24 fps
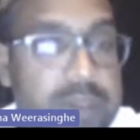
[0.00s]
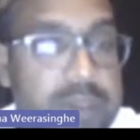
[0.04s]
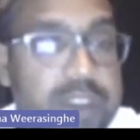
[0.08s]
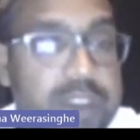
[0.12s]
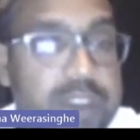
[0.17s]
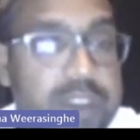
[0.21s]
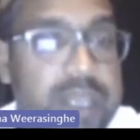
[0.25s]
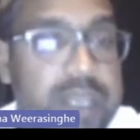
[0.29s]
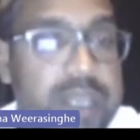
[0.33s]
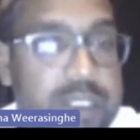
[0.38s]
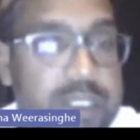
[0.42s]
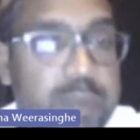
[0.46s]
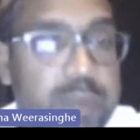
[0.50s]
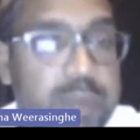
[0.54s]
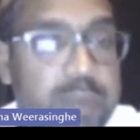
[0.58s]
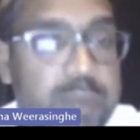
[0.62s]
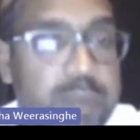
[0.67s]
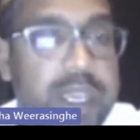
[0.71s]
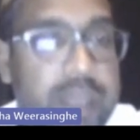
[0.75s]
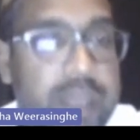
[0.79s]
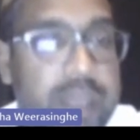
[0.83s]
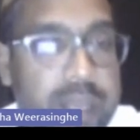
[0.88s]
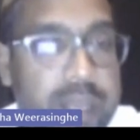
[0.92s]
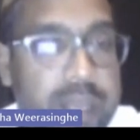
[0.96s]
which
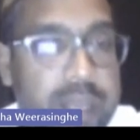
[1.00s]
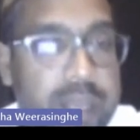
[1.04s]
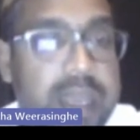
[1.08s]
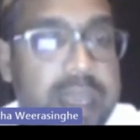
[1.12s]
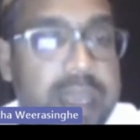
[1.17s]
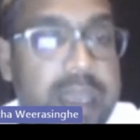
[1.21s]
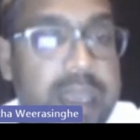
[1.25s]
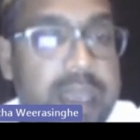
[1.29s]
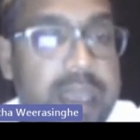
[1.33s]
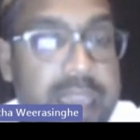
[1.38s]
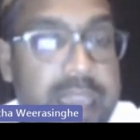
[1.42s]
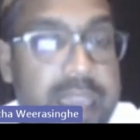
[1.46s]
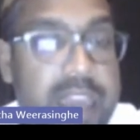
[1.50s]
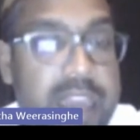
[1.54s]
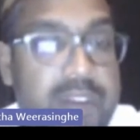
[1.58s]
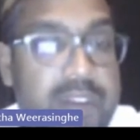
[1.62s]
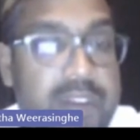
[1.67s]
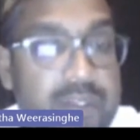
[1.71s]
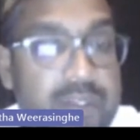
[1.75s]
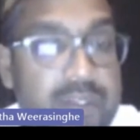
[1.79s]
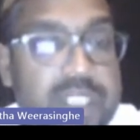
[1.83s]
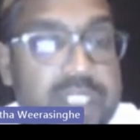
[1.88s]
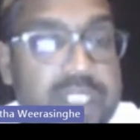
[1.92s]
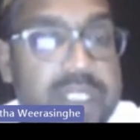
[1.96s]
explain
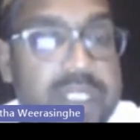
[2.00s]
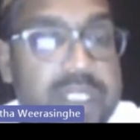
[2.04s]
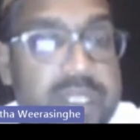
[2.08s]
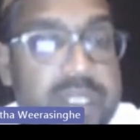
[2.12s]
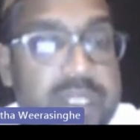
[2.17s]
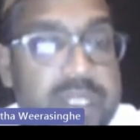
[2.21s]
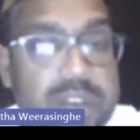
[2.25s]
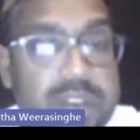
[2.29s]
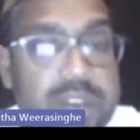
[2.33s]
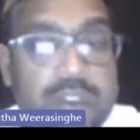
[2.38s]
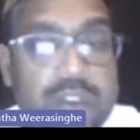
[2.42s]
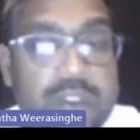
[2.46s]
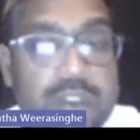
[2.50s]
emphasis